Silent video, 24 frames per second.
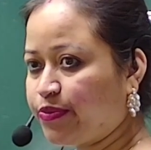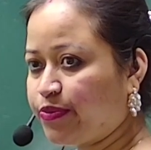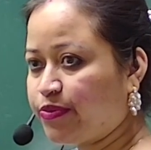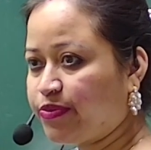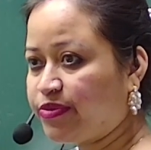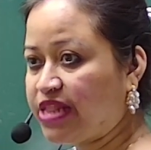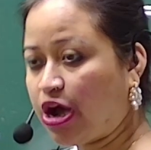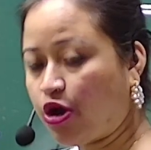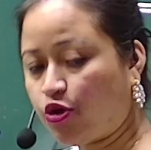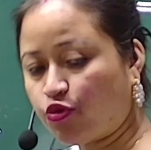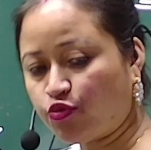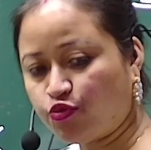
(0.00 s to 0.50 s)

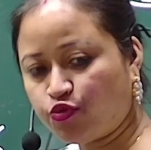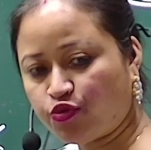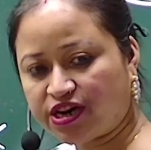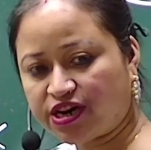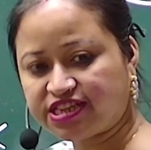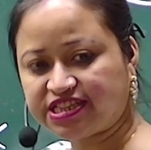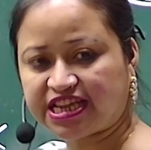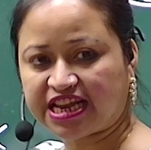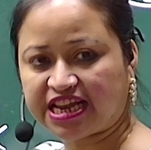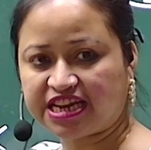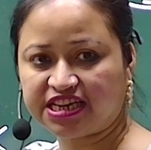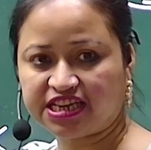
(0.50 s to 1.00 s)
downwards,
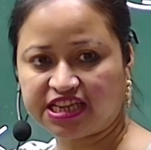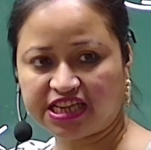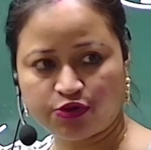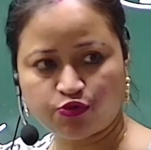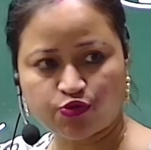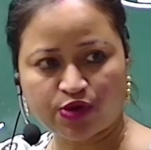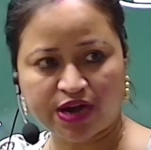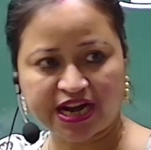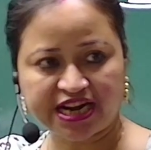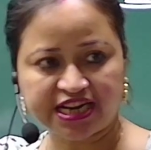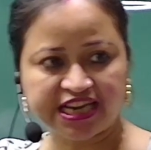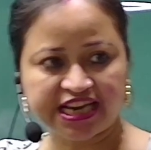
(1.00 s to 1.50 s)
and in
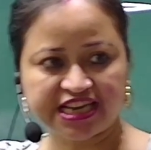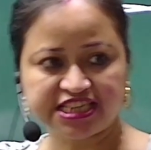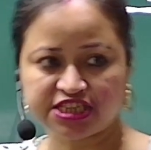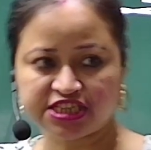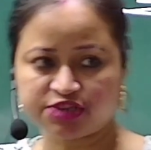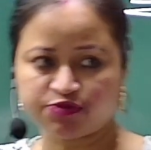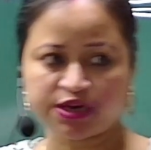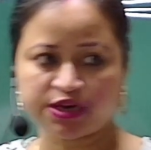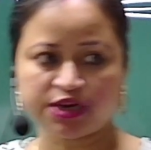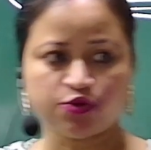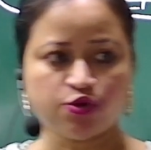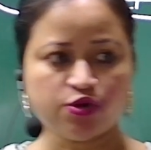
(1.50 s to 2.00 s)
one case it
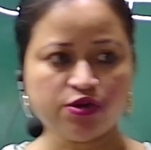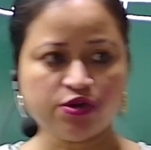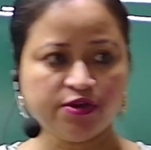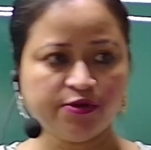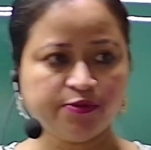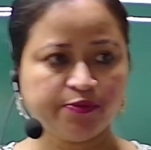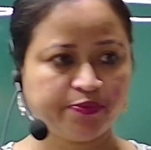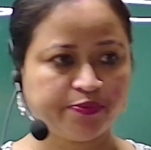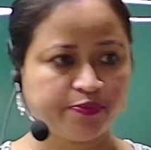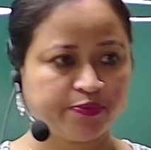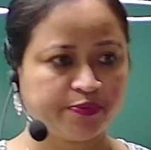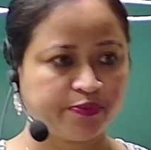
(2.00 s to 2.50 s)
will go
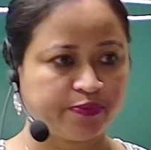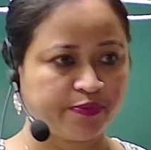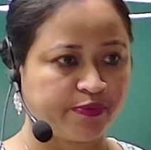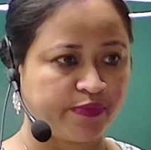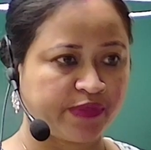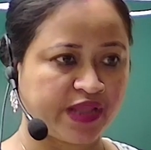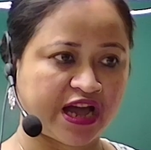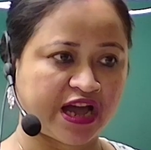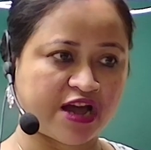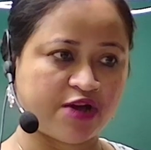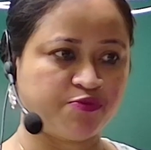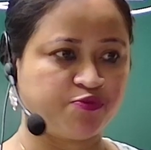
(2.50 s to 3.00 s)

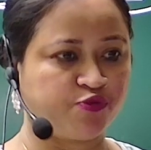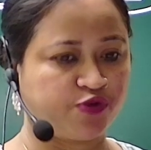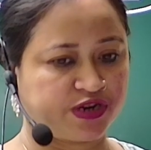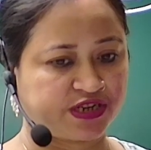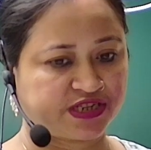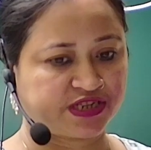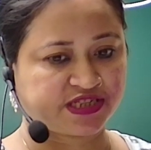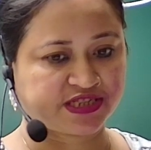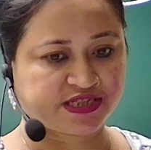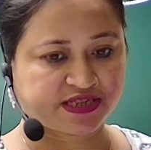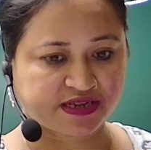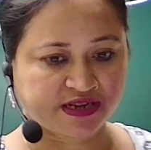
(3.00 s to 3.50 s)

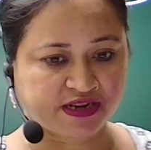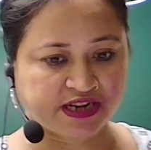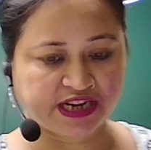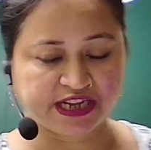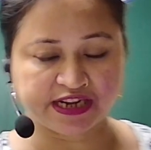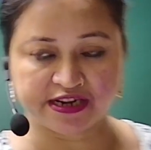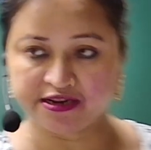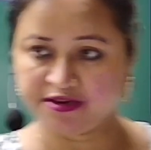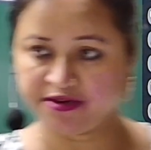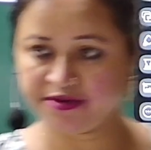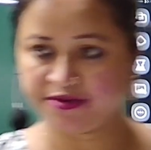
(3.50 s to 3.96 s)
upwards. Clear?